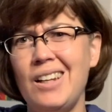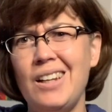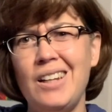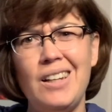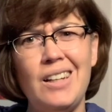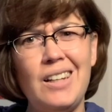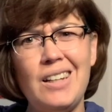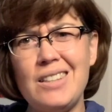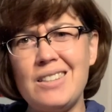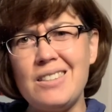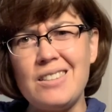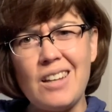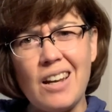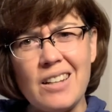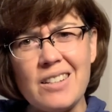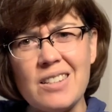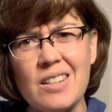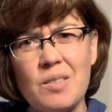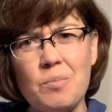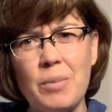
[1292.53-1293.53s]
It
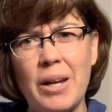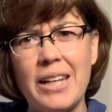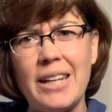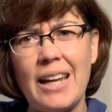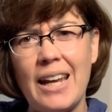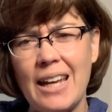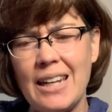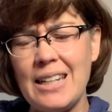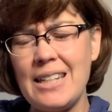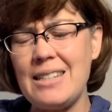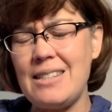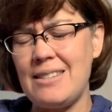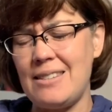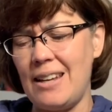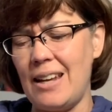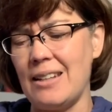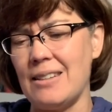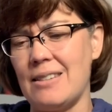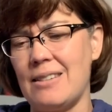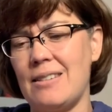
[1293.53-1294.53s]
doesn't make any
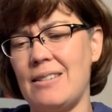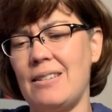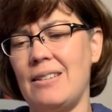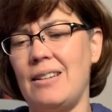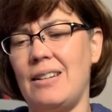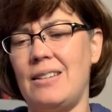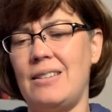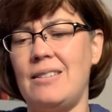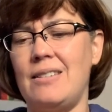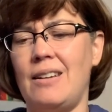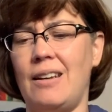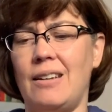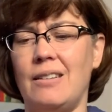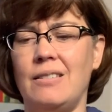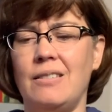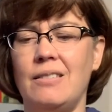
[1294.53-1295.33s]
sense, I said.